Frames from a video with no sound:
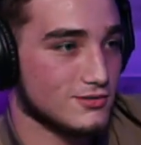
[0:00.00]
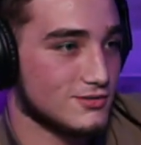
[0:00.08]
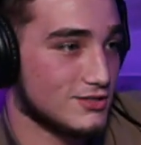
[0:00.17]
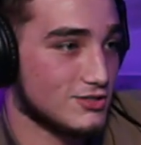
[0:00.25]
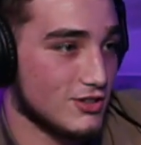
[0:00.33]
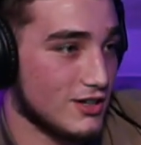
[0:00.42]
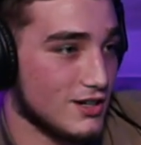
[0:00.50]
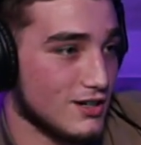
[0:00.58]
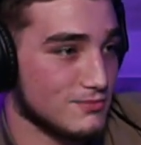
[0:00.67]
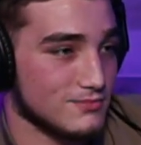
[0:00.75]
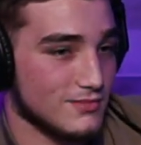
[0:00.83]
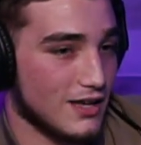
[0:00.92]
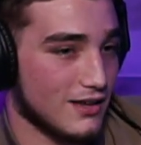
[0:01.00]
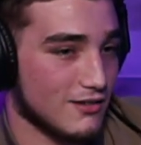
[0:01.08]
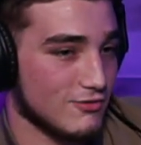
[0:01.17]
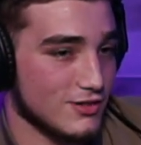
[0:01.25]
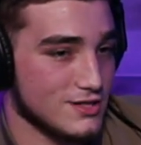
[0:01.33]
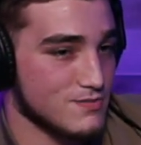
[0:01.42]
bro, straight up.
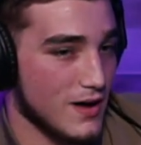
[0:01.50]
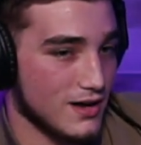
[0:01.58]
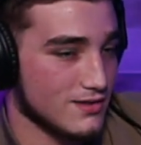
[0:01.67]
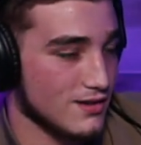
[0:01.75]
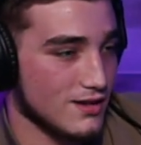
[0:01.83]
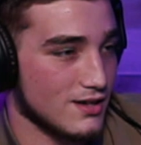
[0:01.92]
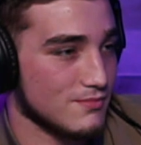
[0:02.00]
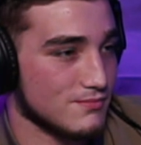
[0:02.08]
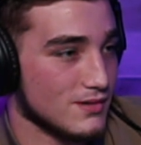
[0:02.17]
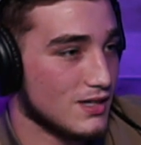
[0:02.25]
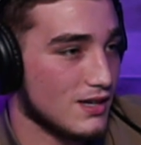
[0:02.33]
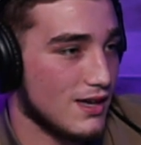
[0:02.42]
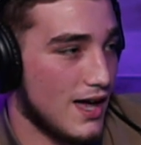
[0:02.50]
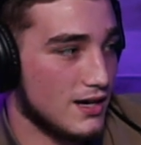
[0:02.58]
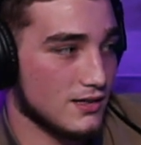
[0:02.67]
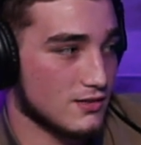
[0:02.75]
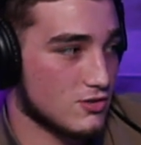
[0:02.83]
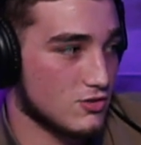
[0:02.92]
Yeah. Respect to him. No,
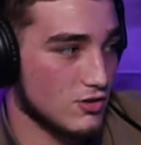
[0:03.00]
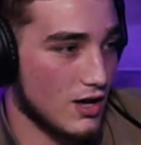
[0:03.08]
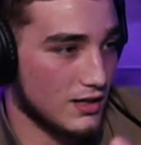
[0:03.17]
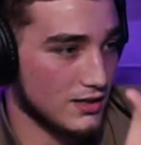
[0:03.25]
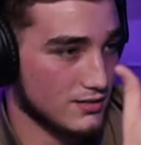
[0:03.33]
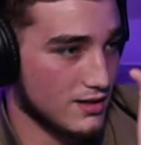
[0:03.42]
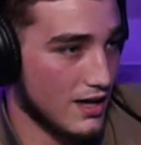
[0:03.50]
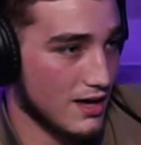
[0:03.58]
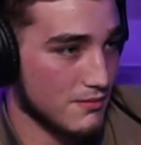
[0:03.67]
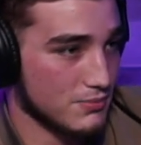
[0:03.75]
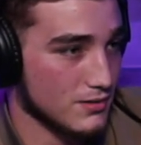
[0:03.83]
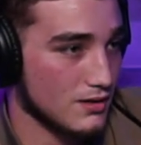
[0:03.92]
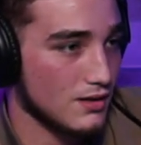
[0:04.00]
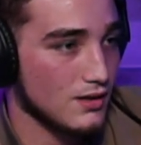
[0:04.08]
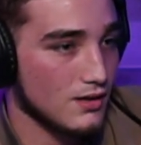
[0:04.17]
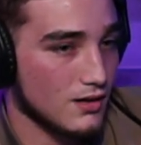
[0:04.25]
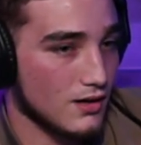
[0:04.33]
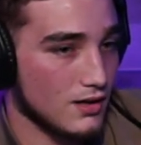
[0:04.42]
absolutely. And his, and his camp,
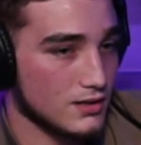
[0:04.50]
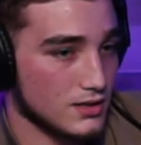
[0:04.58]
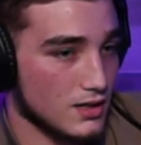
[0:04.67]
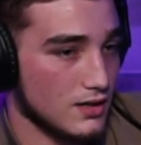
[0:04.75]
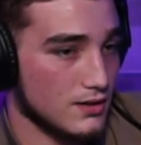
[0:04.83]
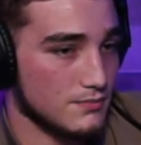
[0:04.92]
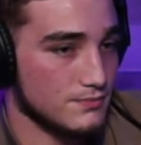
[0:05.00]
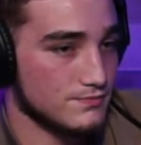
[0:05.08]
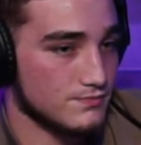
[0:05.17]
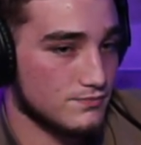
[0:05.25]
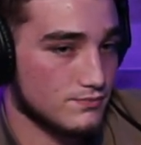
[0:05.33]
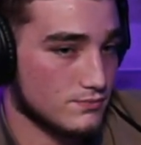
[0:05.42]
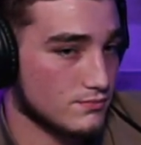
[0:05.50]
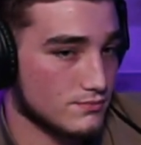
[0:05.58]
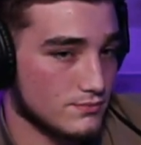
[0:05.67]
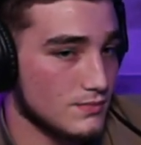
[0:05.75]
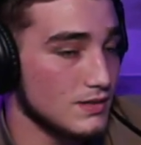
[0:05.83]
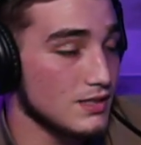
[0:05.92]
because um,
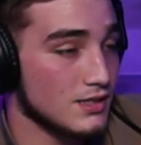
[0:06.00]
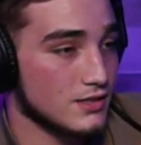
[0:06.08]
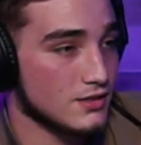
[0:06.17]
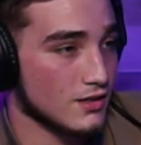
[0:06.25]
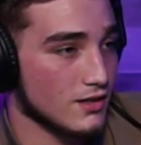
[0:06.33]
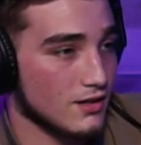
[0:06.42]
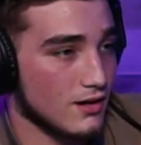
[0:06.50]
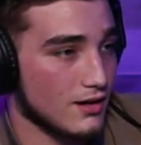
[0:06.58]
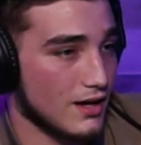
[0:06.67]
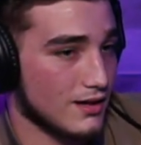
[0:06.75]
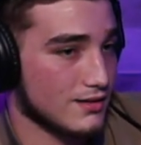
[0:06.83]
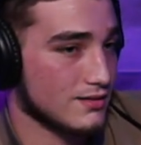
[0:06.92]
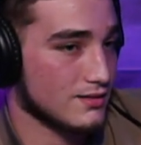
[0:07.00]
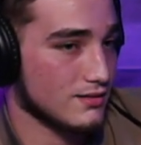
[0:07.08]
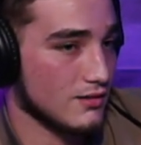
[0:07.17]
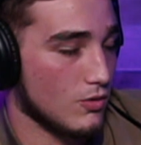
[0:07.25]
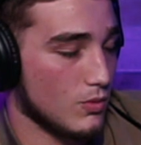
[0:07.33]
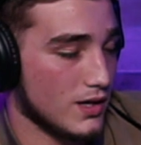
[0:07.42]
he took it on like
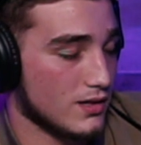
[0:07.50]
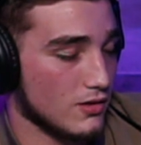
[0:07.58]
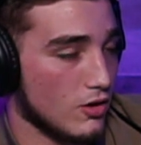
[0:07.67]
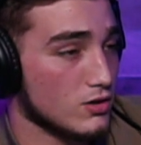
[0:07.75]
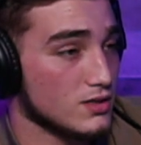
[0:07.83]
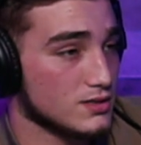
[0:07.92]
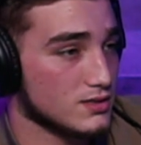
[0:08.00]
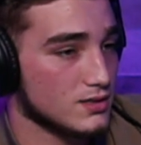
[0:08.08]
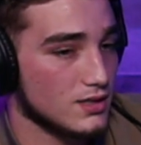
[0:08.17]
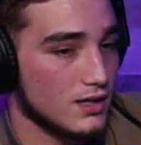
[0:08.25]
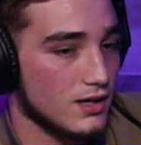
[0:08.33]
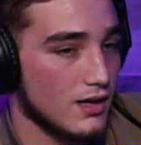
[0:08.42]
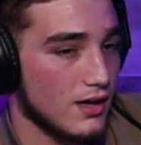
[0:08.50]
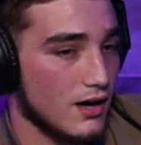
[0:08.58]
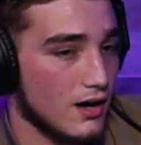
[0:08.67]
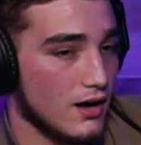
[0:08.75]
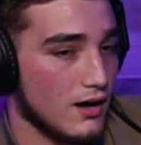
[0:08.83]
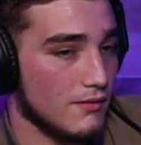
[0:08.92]
a week notice.
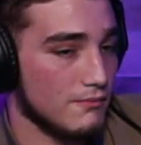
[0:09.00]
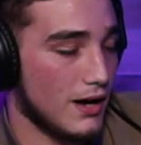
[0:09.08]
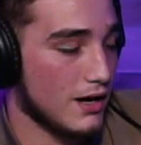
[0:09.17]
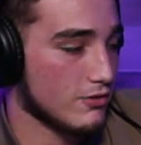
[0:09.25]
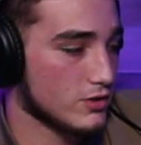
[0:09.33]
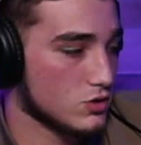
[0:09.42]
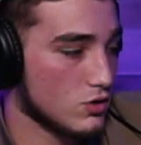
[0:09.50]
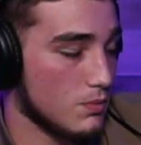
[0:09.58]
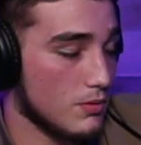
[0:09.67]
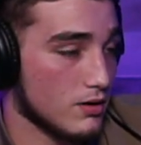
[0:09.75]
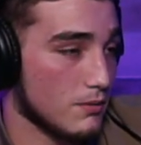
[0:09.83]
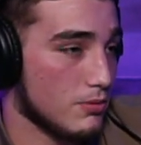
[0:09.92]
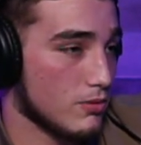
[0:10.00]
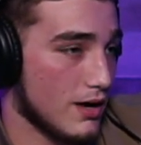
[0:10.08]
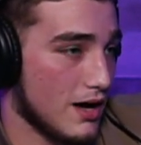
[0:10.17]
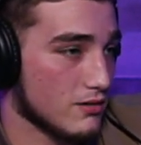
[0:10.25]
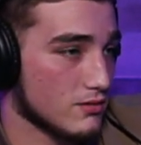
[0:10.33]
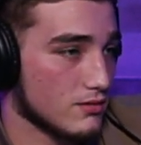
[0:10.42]
Uh, my original opponent
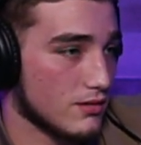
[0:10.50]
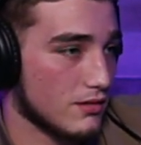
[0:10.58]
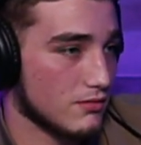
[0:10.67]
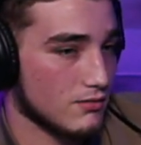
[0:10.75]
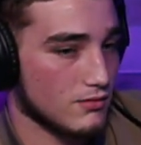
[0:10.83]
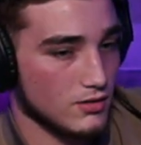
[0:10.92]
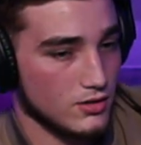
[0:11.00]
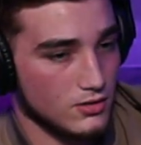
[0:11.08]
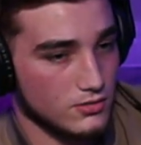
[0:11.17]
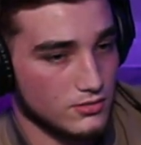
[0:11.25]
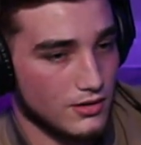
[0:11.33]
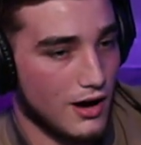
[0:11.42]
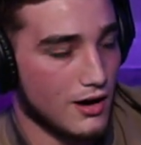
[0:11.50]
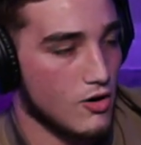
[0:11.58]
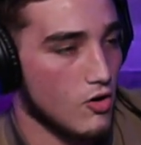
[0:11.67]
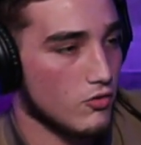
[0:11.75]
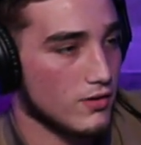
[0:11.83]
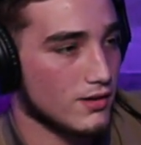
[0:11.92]
pulled out. You know, got
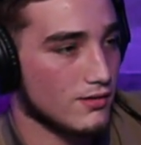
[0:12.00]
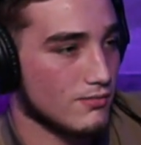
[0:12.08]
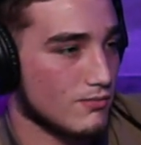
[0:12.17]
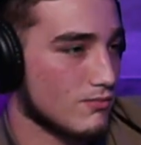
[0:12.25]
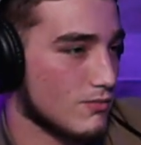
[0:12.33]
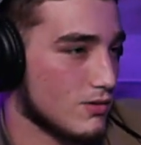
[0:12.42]
COVID. It